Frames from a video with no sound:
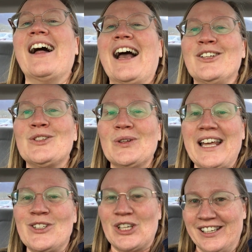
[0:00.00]

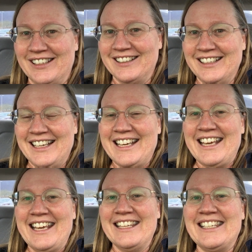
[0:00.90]
isolation
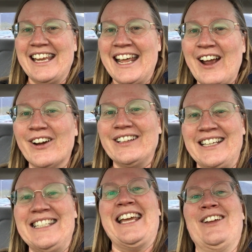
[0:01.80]
is
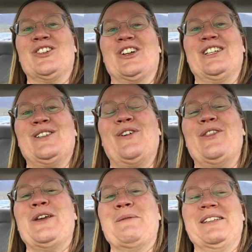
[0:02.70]
inherently dangerous for
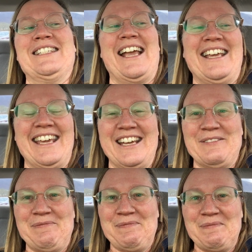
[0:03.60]
the human psyche.
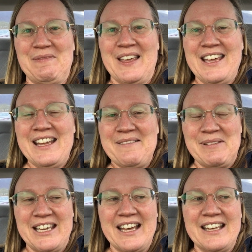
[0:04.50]

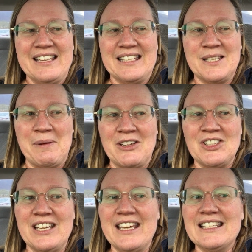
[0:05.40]
Because,
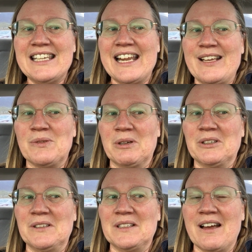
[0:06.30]
especially in today's
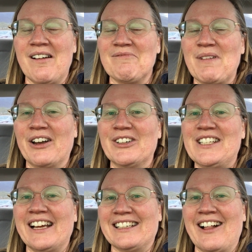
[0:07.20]
world of modern
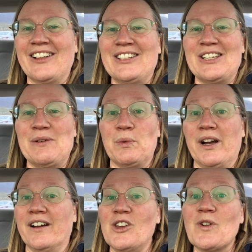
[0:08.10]
technology,
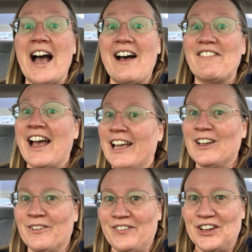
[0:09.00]
where you have at
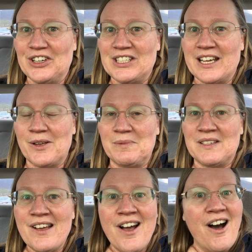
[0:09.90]
your fingertips
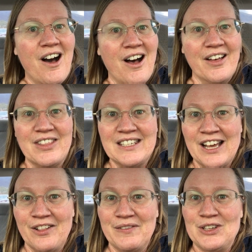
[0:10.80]
on the
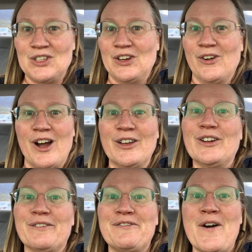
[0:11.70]
television or on
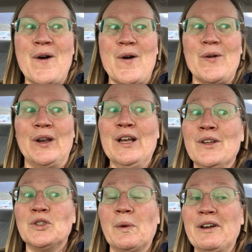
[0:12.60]
your phone
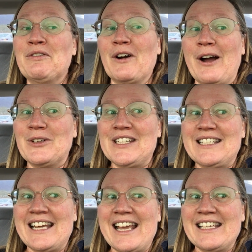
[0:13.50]
24 hours a
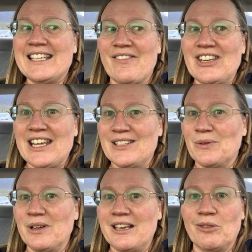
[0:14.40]
day, 7 days
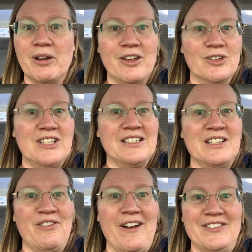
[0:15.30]
a week,
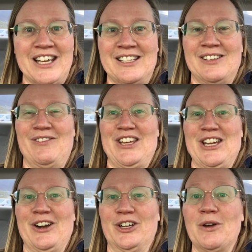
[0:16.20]
365 days of the
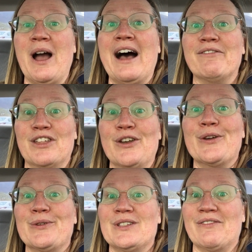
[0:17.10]
year, you have the
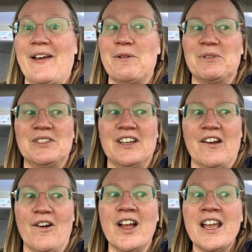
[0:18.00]
news available to
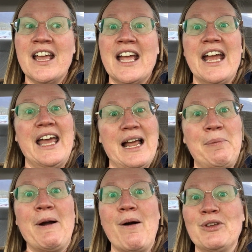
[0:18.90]
you. And I
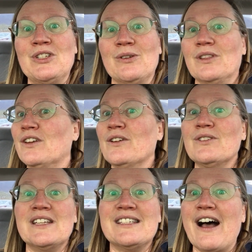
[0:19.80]
promise you, the
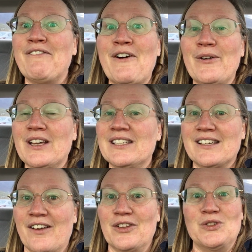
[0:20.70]
news is not focused
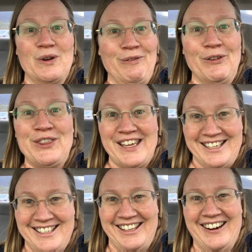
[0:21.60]
on the joyful
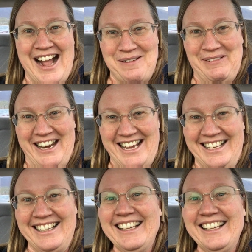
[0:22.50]
things that are happening.